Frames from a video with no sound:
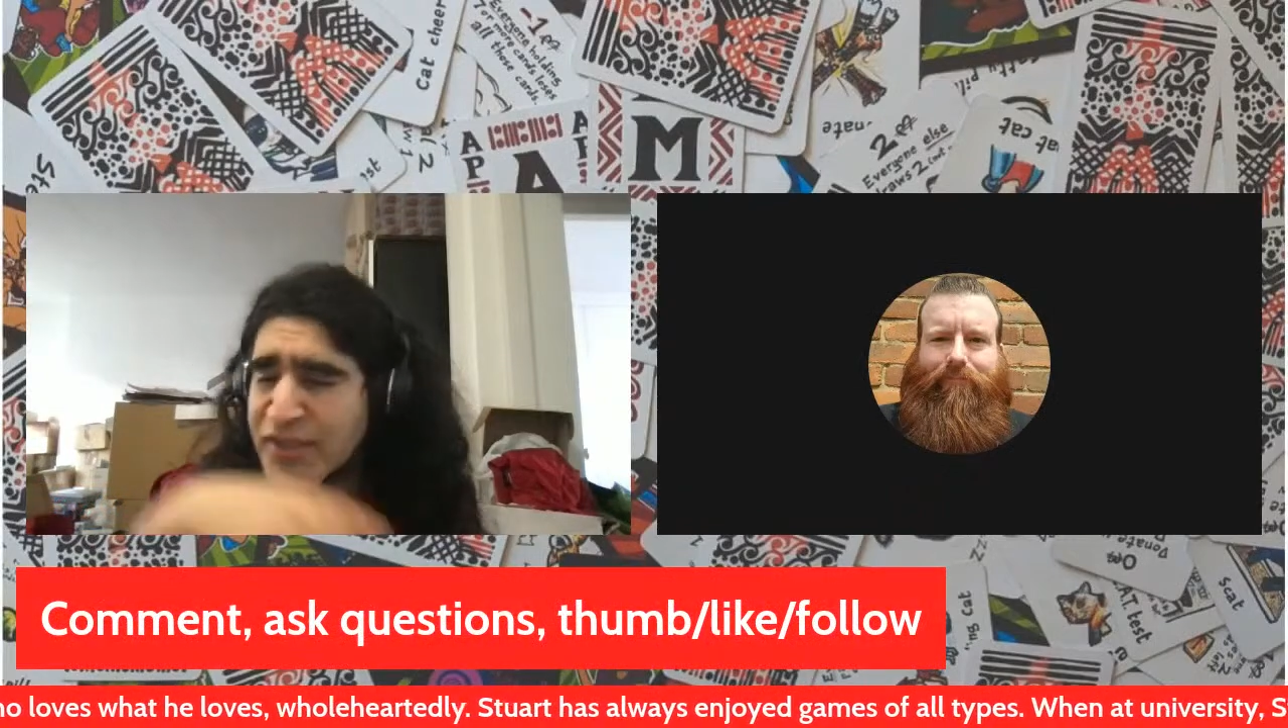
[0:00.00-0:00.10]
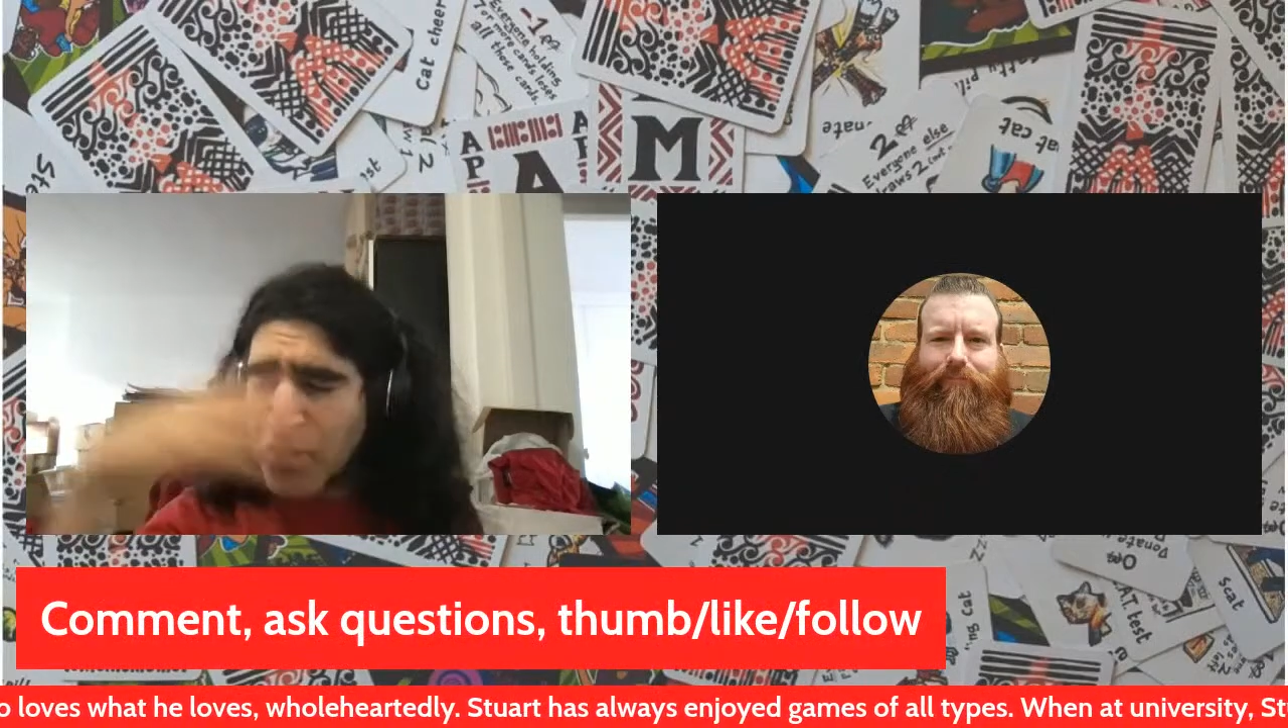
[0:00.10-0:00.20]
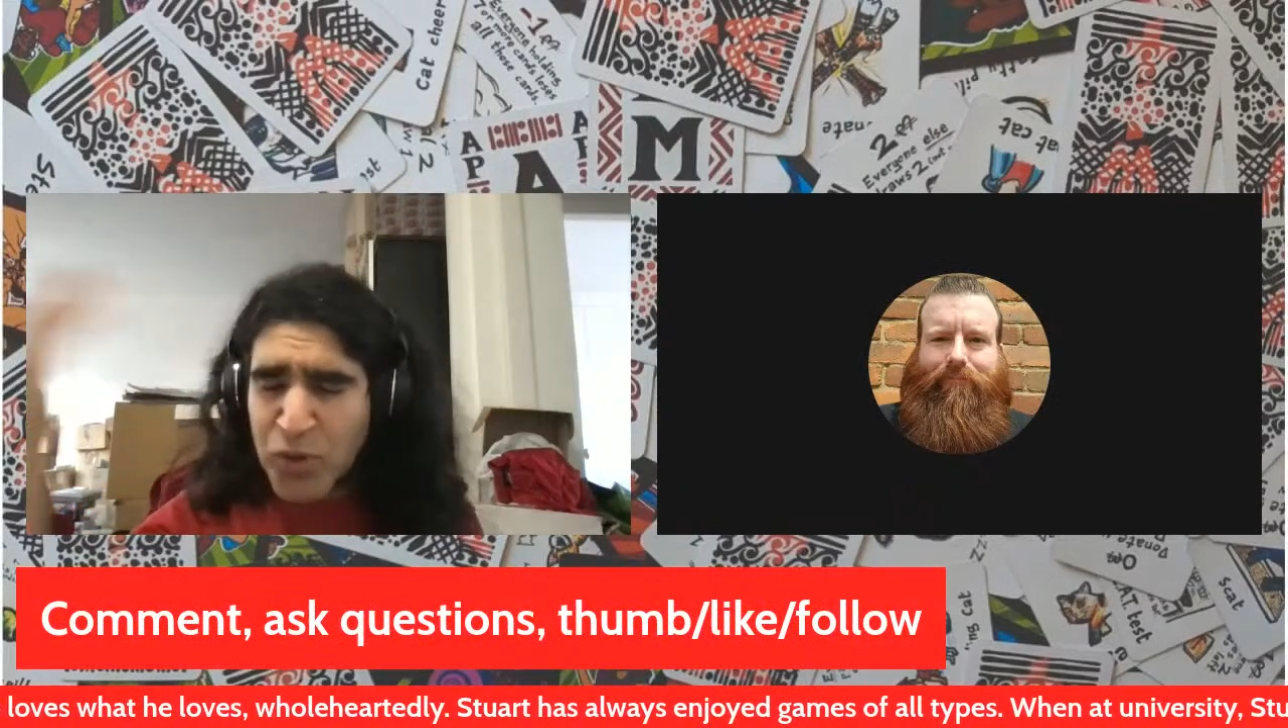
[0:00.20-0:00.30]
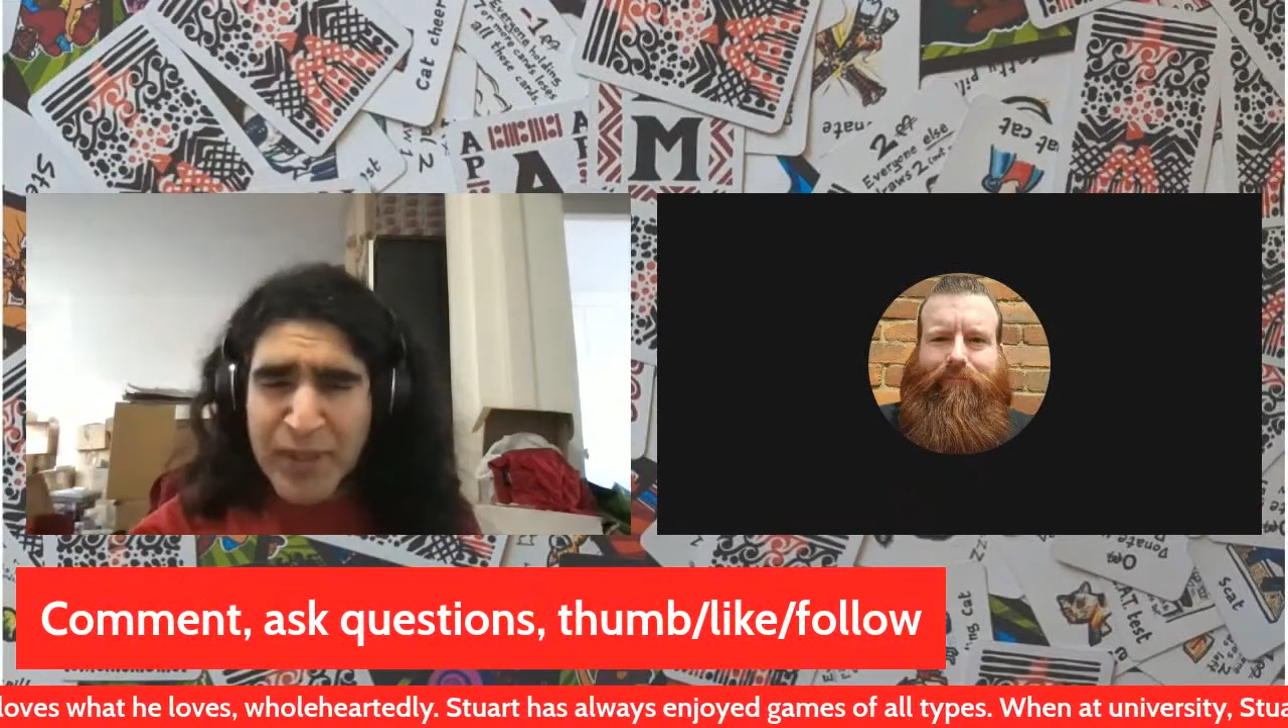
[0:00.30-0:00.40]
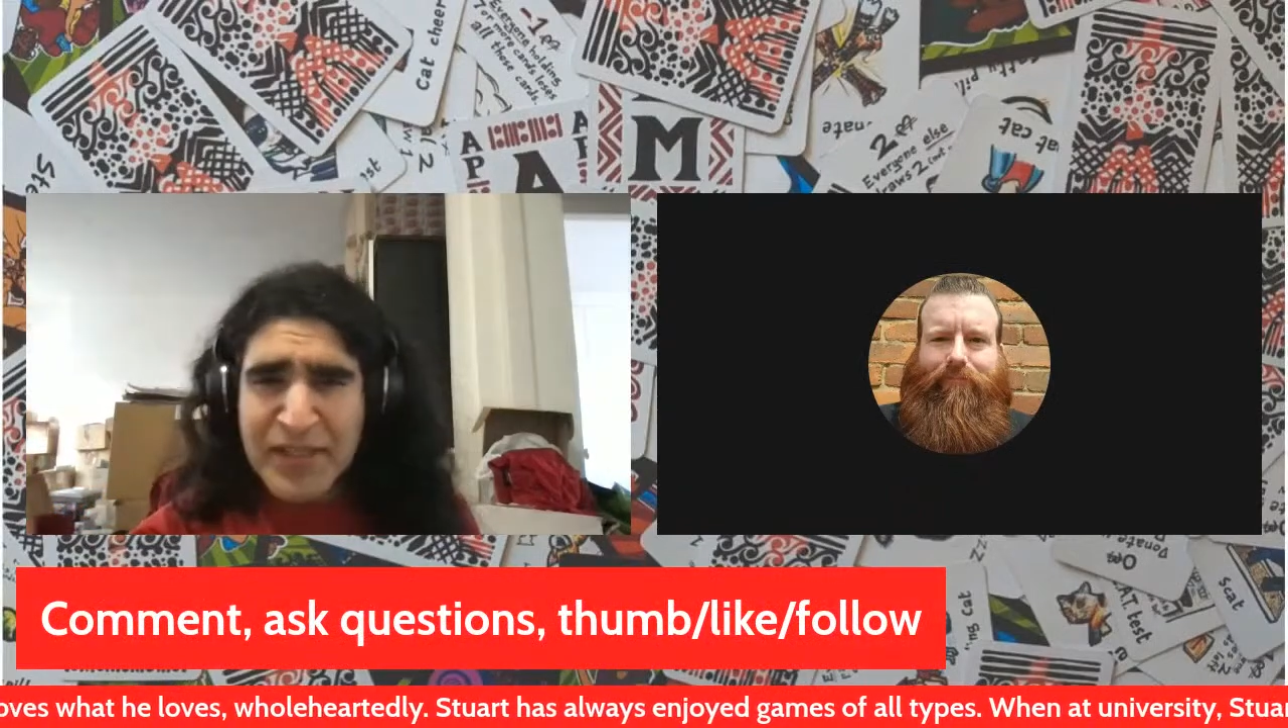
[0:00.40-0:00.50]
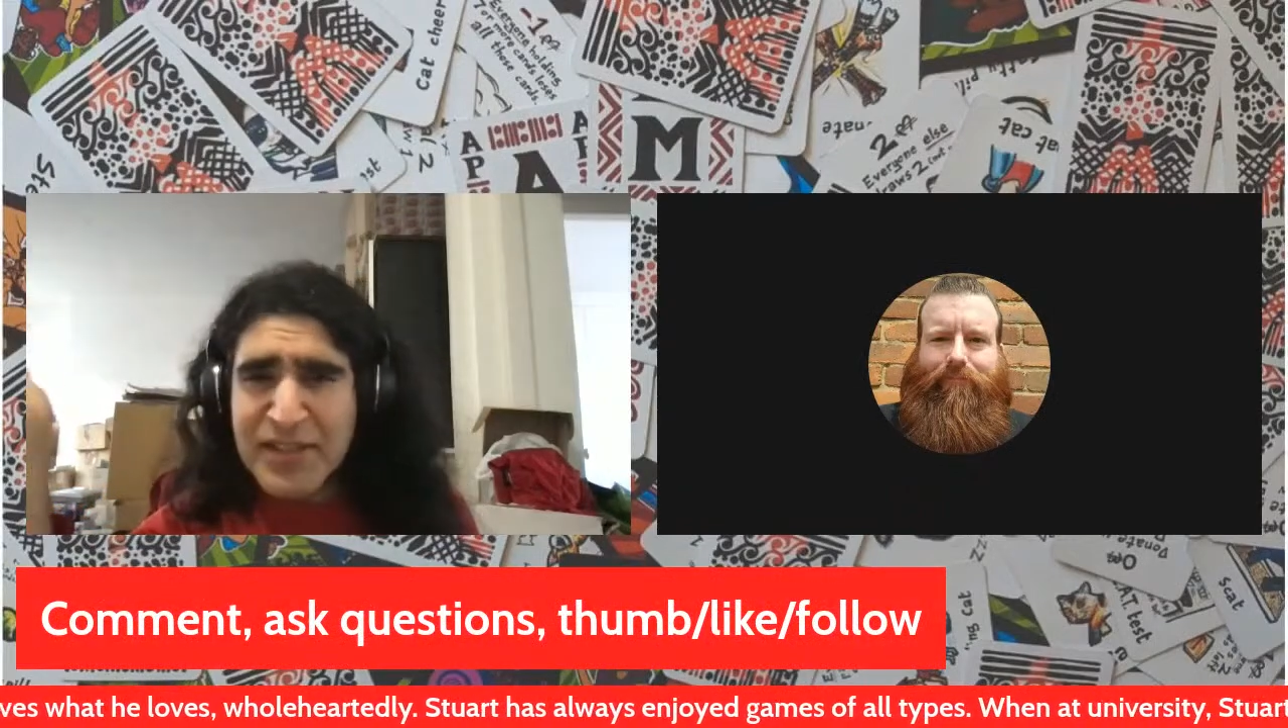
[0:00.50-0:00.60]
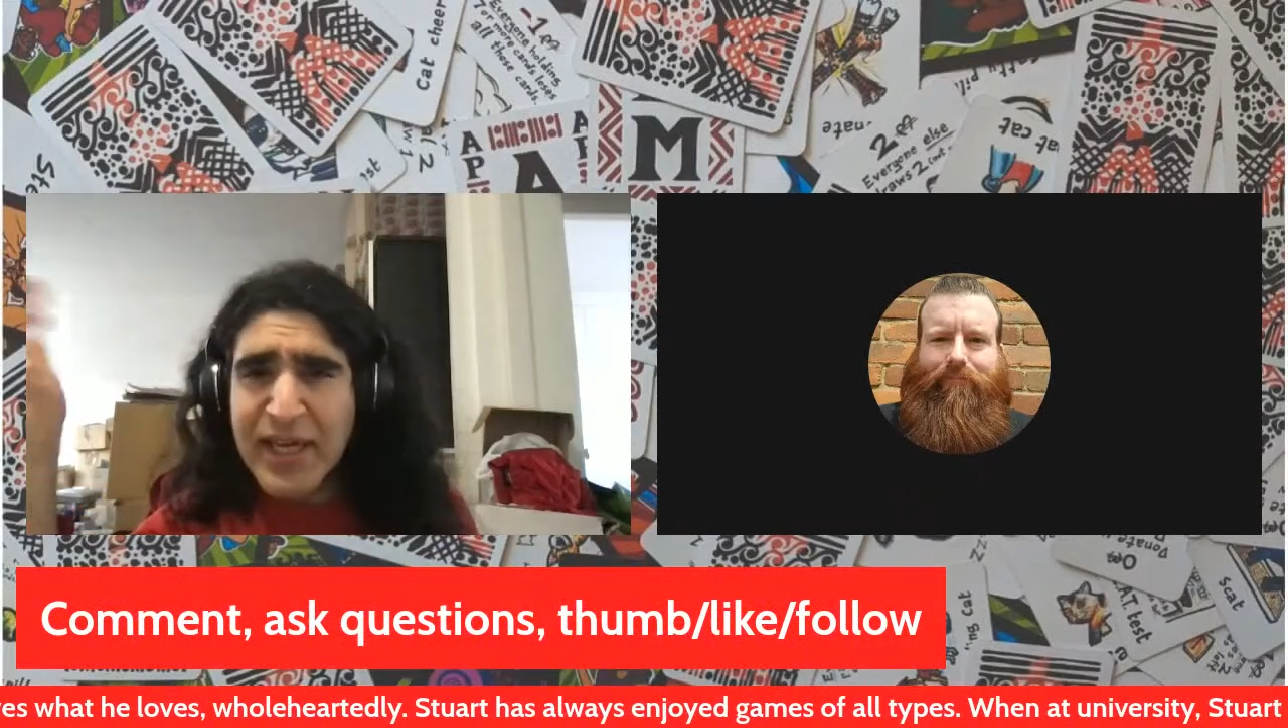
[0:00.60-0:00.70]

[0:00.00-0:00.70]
as always,